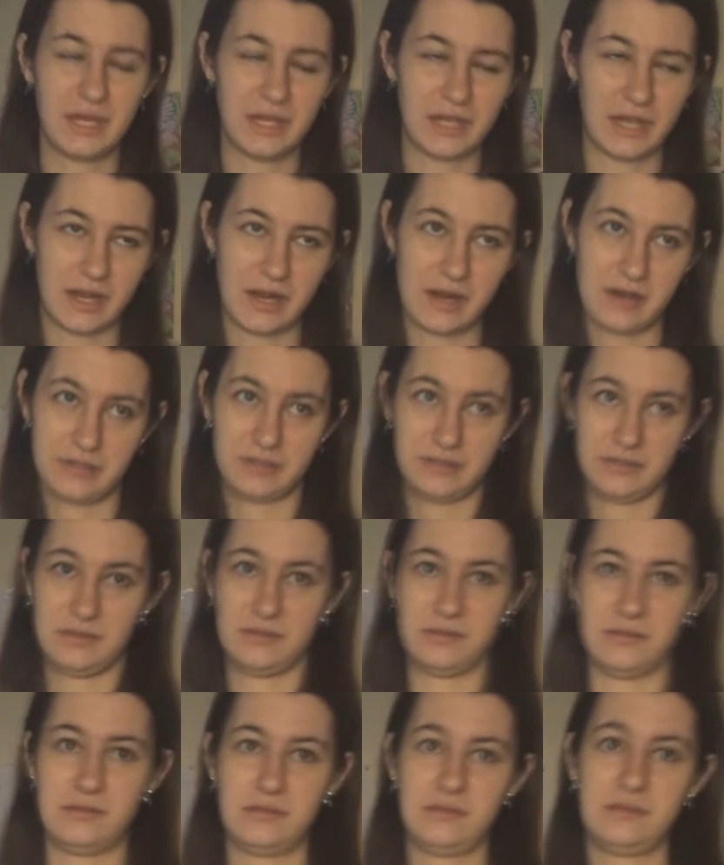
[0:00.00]

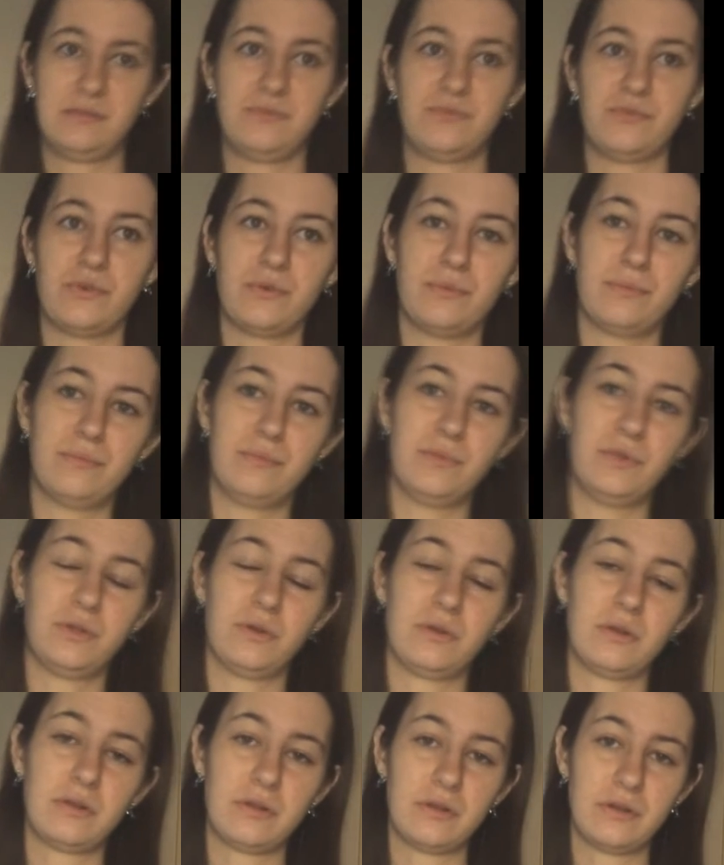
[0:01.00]
characters from
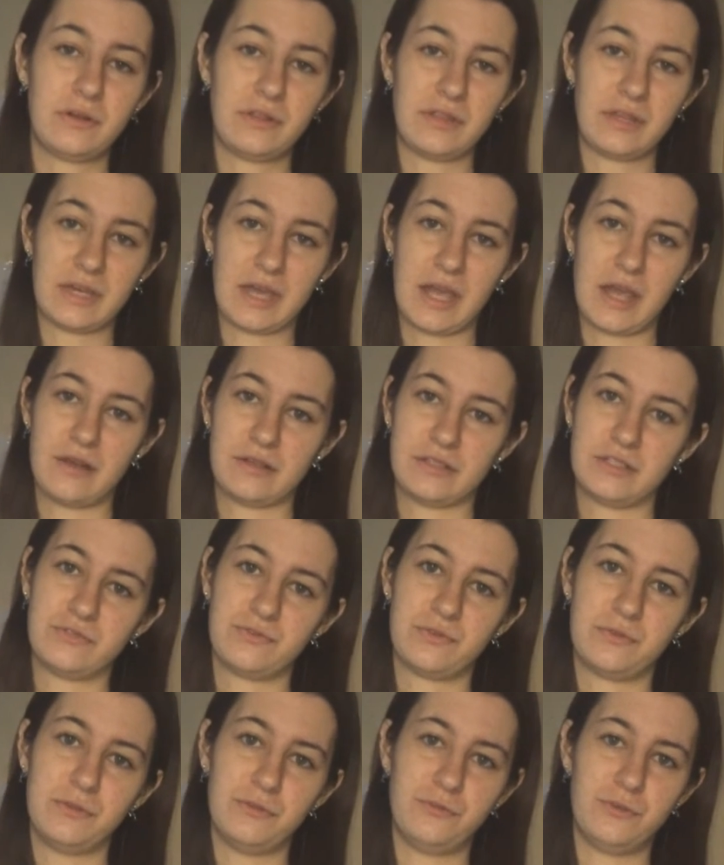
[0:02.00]

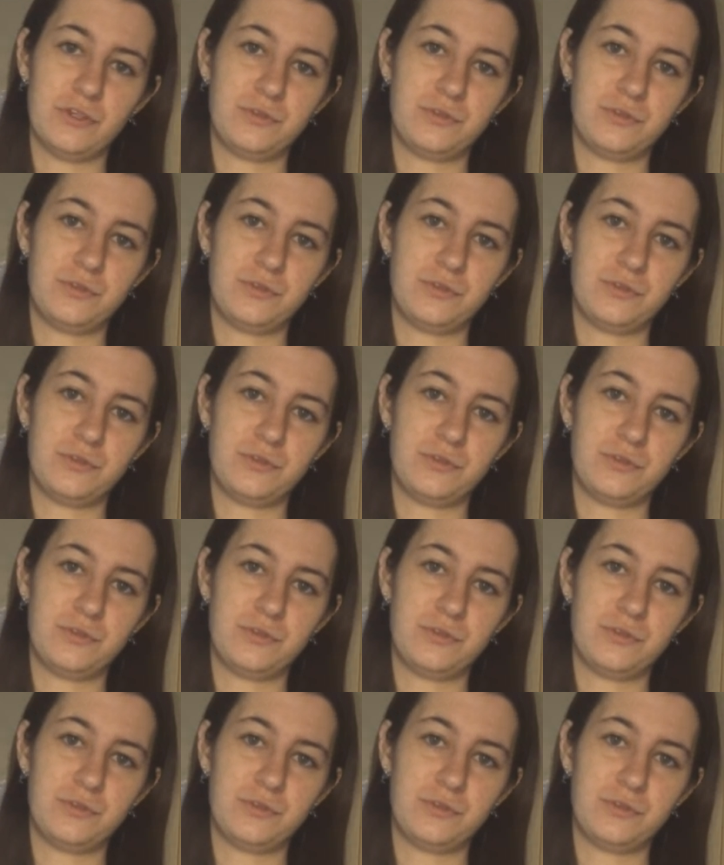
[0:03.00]
the